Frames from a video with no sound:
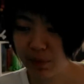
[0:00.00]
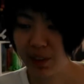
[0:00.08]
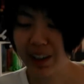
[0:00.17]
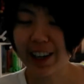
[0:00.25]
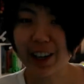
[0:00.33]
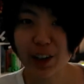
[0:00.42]

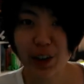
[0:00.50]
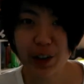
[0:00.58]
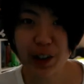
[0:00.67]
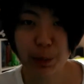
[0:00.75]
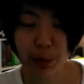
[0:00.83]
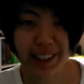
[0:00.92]
a good
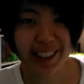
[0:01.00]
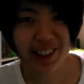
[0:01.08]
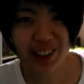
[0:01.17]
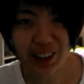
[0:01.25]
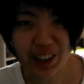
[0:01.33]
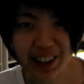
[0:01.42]
place to
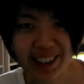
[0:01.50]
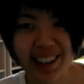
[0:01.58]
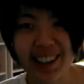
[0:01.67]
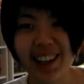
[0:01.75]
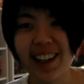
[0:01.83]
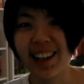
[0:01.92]
look
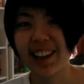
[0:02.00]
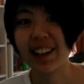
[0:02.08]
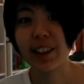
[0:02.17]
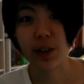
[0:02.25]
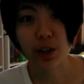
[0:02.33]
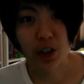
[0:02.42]
is
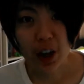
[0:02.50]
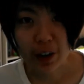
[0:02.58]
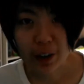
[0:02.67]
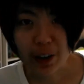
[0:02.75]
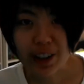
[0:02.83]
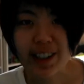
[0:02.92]
your
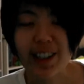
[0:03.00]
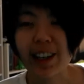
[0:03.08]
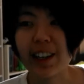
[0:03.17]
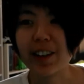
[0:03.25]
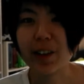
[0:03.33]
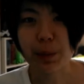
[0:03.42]
childhood
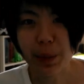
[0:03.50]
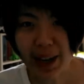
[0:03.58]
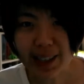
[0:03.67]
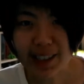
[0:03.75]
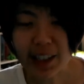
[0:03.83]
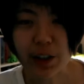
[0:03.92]
and your past
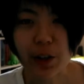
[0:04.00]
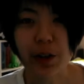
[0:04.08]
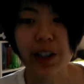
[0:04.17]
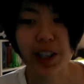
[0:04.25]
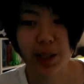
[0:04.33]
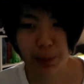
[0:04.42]
and your
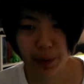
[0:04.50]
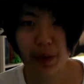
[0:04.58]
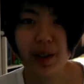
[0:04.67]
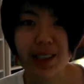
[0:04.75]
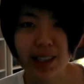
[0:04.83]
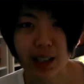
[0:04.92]

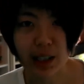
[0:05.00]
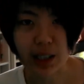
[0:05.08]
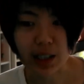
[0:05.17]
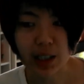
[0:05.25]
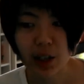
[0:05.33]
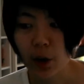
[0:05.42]
experiences
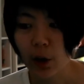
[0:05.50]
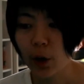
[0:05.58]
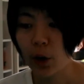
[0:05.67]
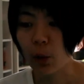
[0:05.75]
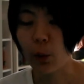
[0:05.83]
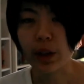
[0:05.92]

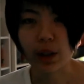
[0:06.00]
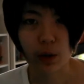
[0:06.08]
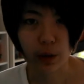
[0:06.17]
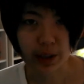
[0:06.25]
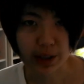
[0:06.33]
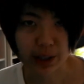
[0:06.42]
with
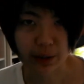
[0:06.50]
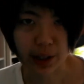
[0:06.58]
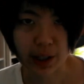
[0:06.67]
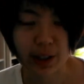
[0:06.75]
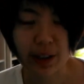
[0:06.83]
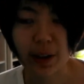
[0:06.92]

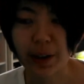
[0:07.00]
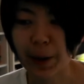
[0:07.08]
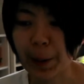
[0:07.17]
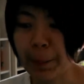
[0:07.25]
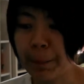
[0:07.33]
creativity, okay?